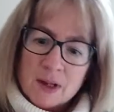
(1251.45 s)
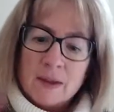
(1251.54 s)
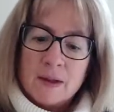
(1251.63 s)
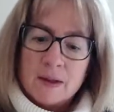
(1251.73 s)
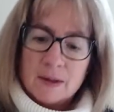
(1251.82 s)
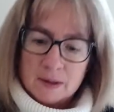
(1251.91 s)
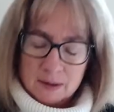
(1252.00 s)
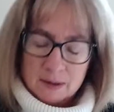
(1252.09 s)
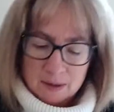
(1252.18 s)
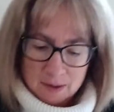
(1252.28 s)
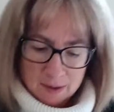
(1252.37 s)
that
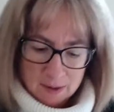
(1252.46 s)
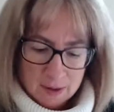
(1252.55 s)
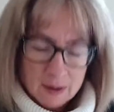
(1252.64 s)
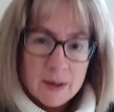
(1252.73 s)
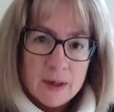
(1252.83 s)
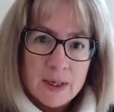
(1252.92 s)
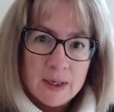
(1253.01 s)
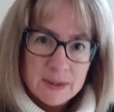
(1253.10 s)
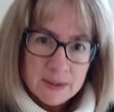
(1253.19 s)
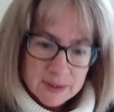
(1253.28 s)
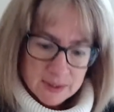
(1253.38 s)

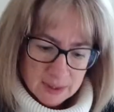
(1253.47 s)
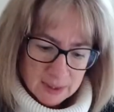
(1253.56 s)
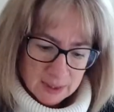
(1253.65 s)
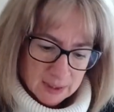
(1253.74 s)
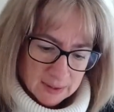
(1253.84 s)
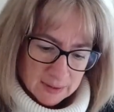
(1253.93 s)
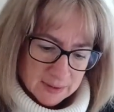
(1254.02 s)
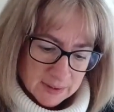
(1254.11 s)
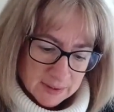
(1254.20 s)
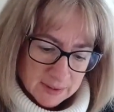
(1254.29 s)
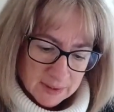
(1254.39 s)
into the nuts.